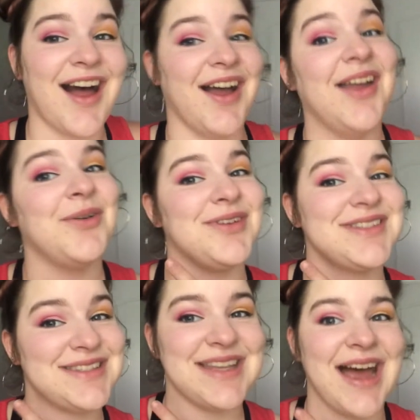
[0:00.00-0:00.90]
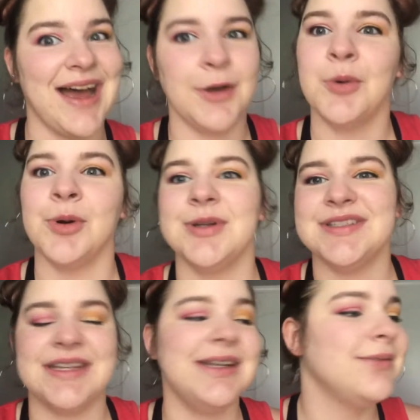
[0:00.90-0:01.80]
I was sad.
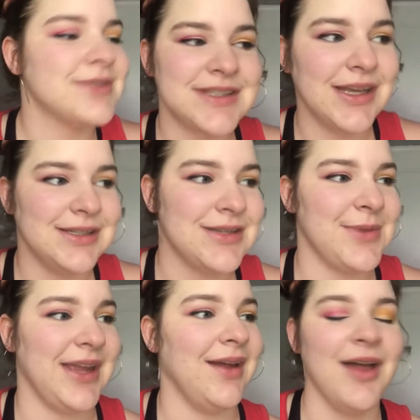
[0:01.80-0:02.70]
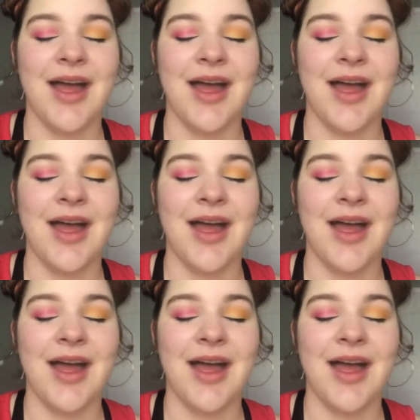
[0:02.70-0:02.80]
Quarantine was getting to me.